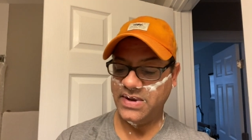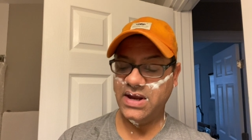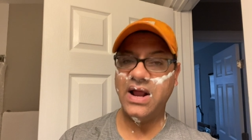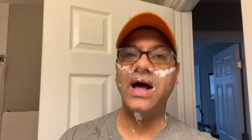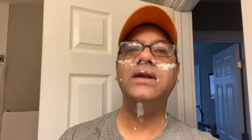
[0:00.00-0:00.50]

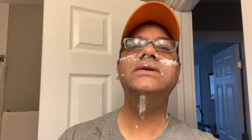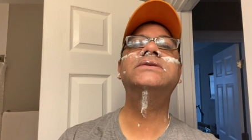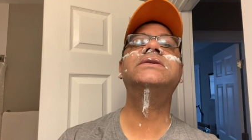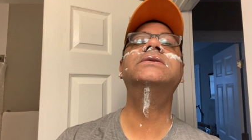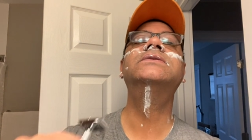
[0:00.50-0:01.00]
being
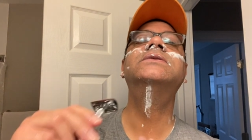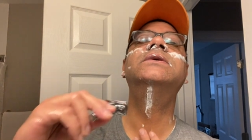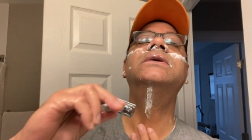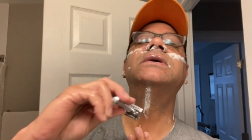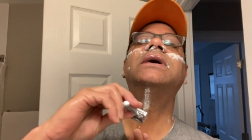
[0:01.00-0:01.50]
honest,
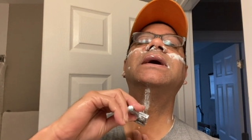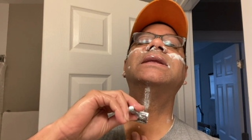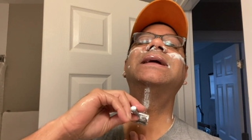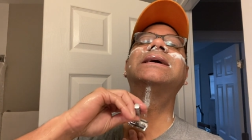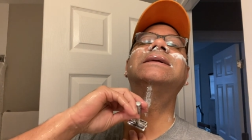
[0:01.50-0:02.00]
I'd
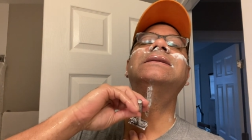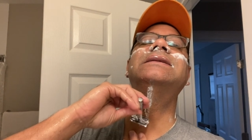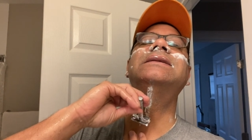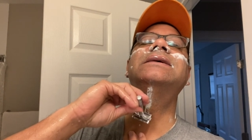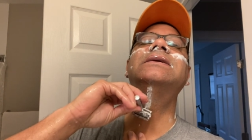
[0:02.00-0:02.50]
like a
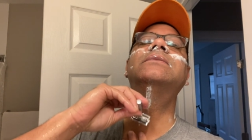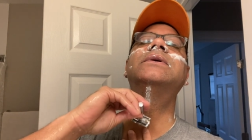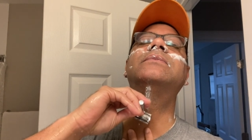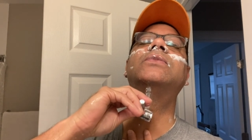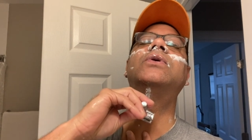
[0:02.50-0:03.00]
little
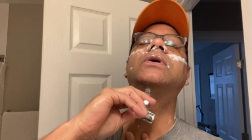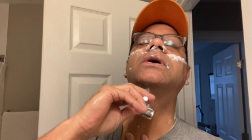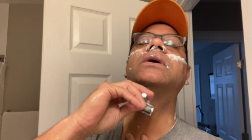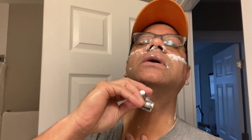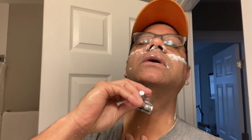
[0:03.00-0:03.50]
bit more